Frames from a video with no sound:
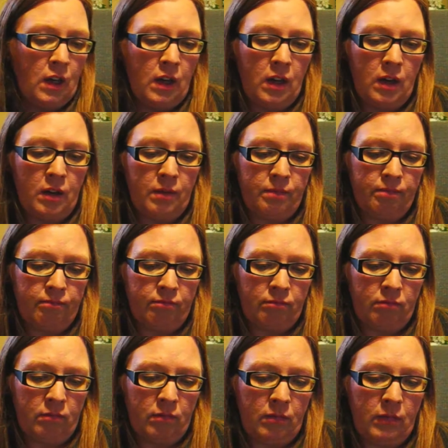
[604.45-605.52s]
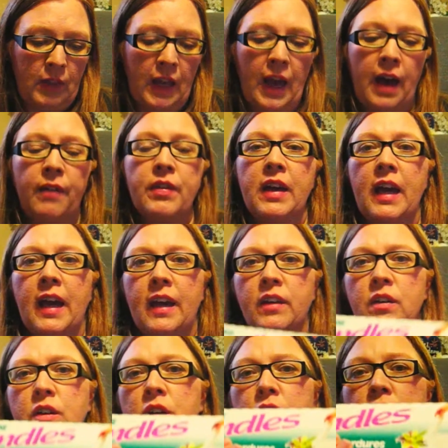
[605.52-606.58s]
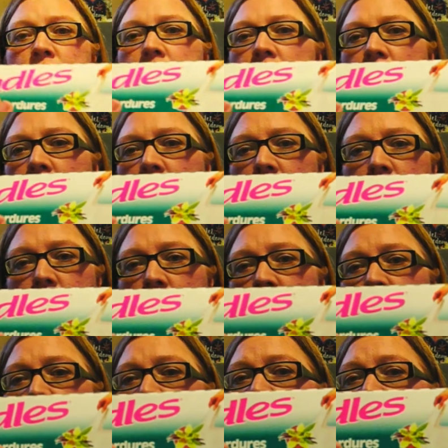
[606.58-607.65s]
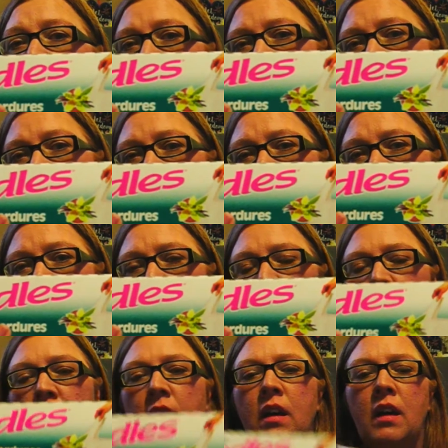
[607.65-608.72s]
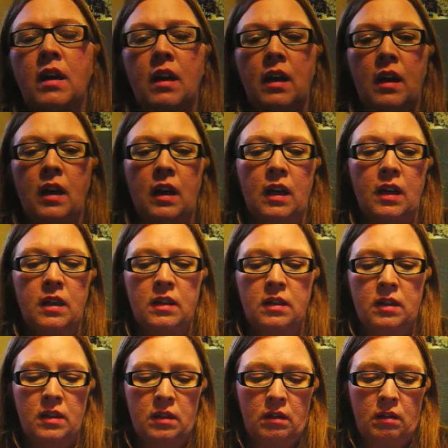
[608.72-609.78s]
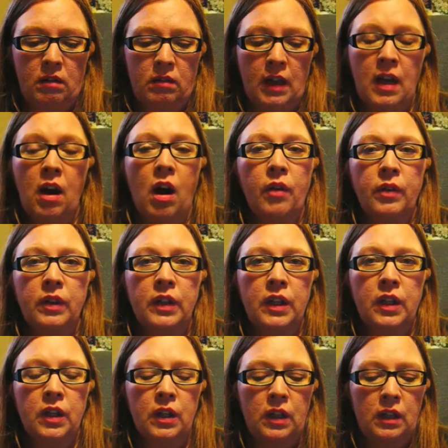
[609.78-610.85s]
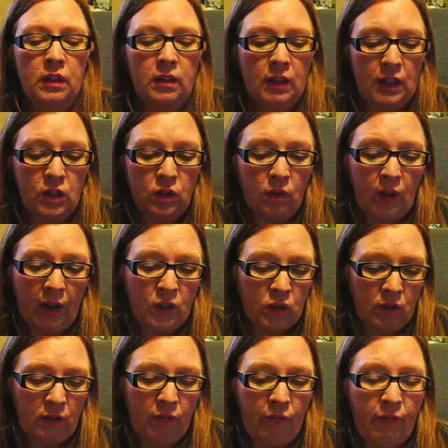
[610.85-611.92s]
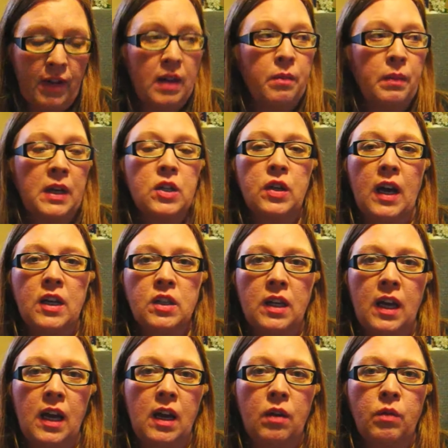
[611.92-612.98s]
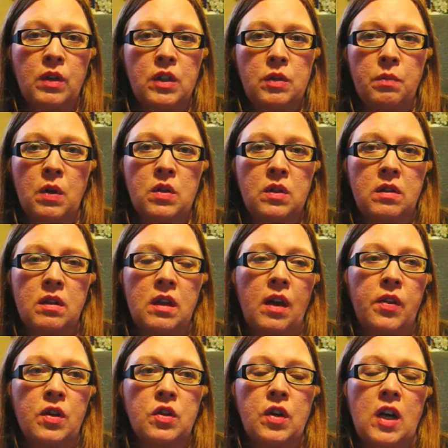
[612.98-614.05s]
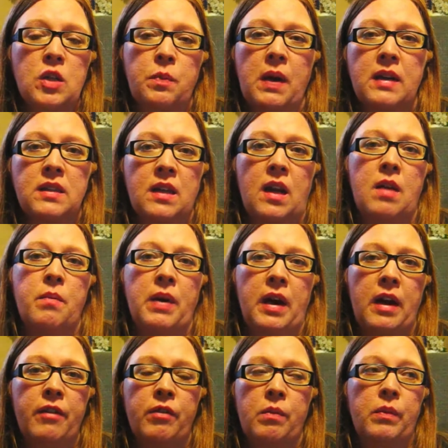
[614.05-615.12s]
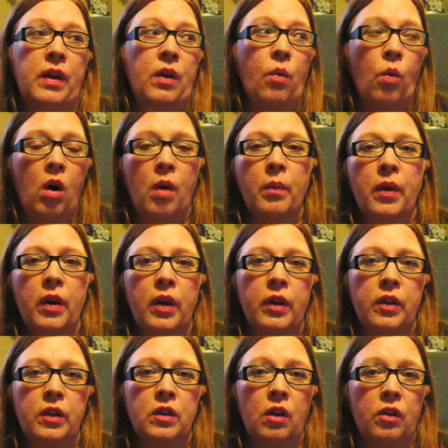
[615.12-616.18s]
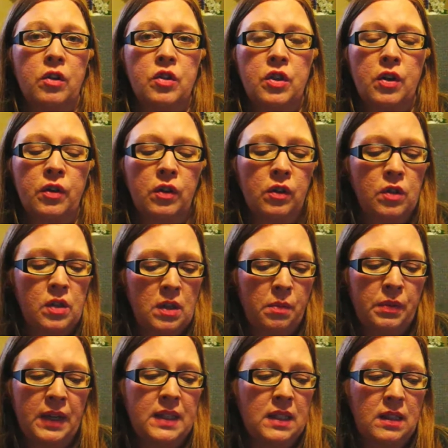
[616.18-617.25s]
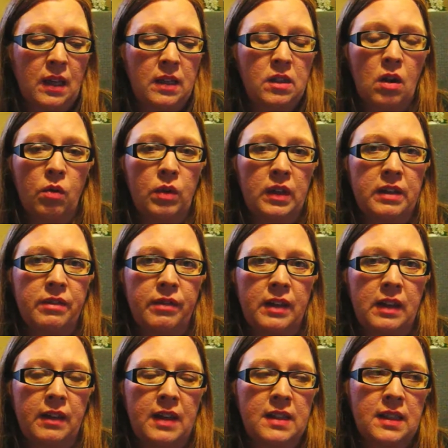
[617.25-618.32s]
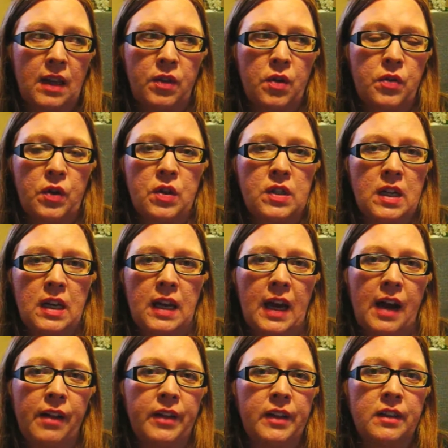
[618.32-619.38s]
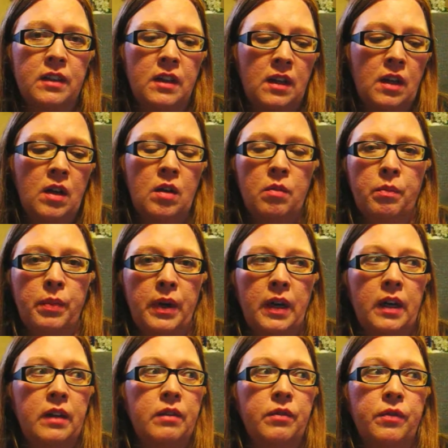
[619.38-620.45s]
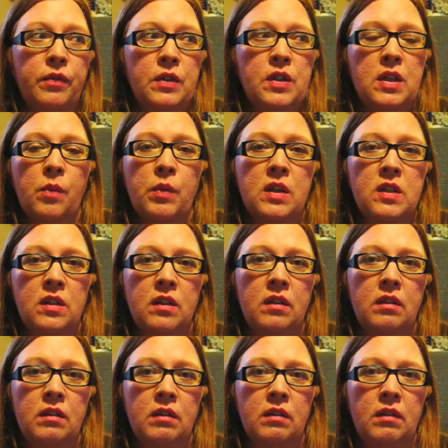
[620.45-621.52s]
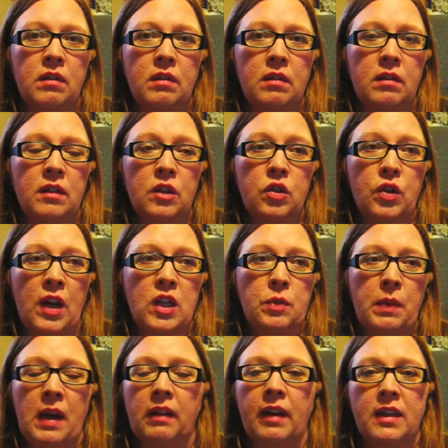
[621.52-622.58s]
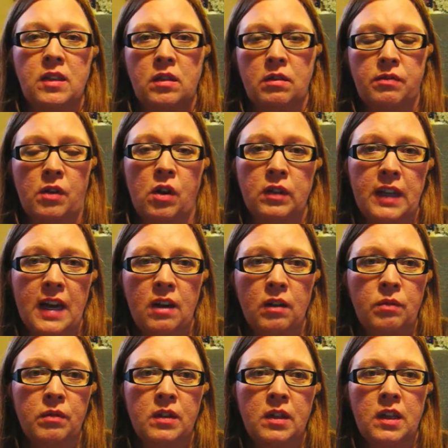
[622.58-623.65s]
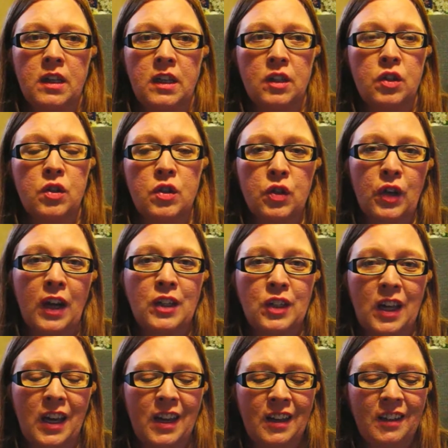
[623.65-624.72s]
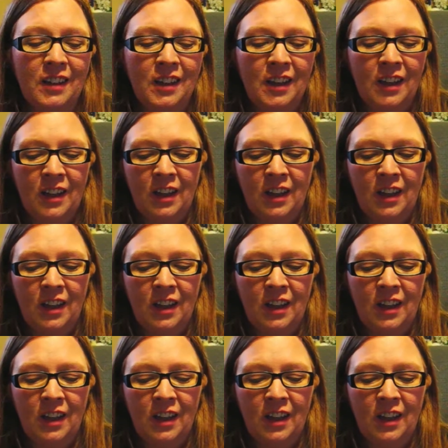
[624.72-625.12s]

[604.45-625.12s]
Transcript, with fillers: Um, they have the handles and they're vanilla scented. And they are really good. They do actually fit my trash can, which most of the other trash bags that I buy from like Walmart or Dollar General or someplace, they don't really fit. They say they're 13 gallon, but for some reason the trash bag likes to fall down into the trash can.